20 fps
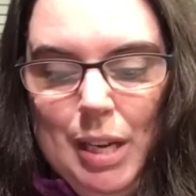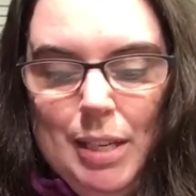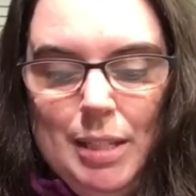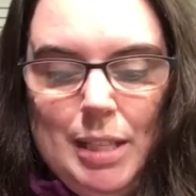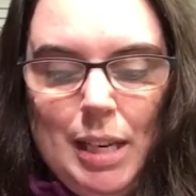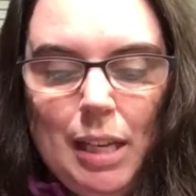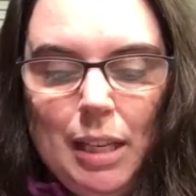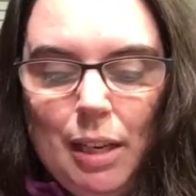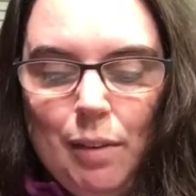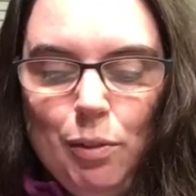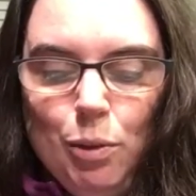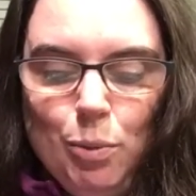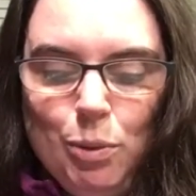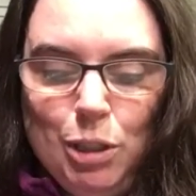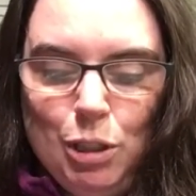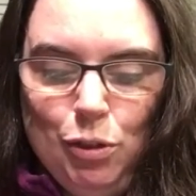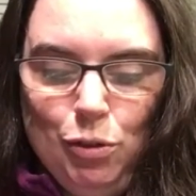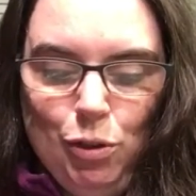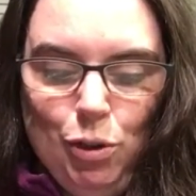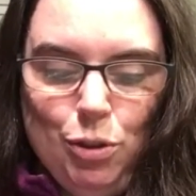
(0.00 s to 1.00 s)
tell everyone
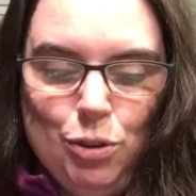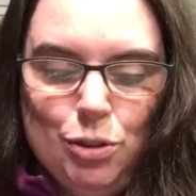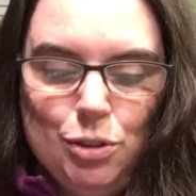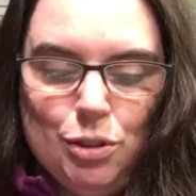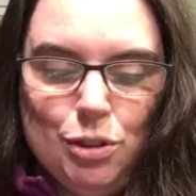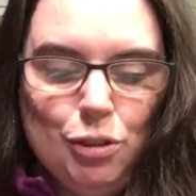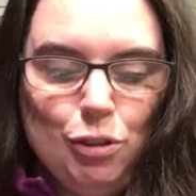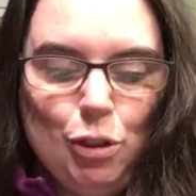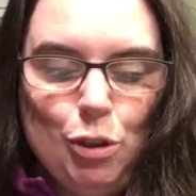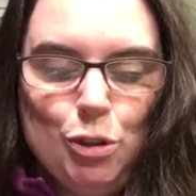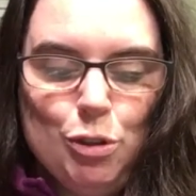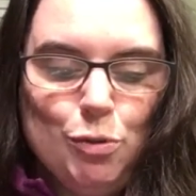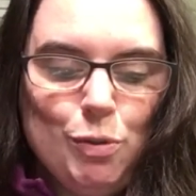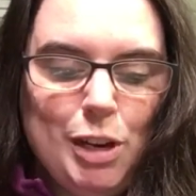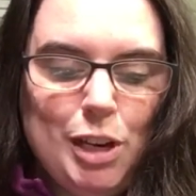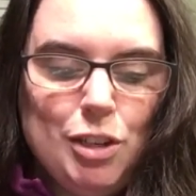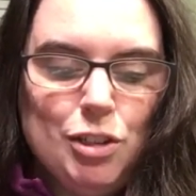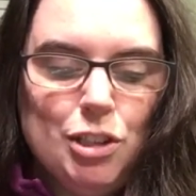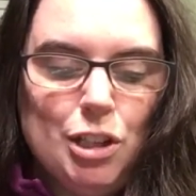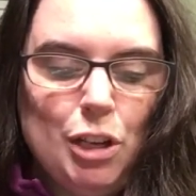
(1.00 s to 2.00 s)
in close, close
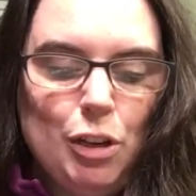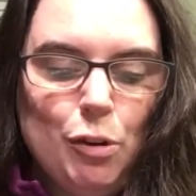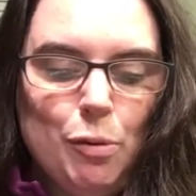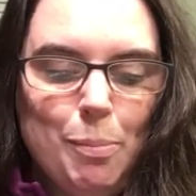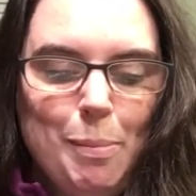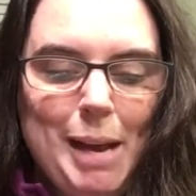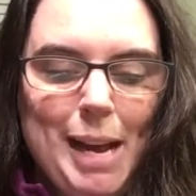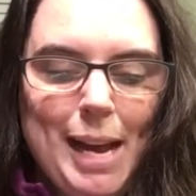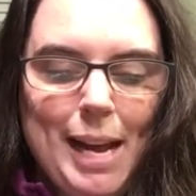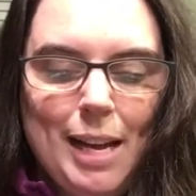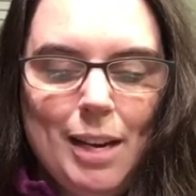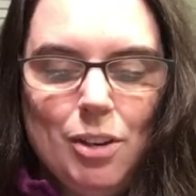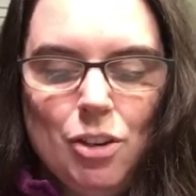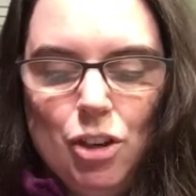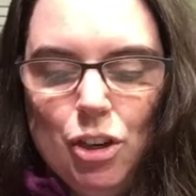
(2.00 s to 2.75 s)
range that you're mad,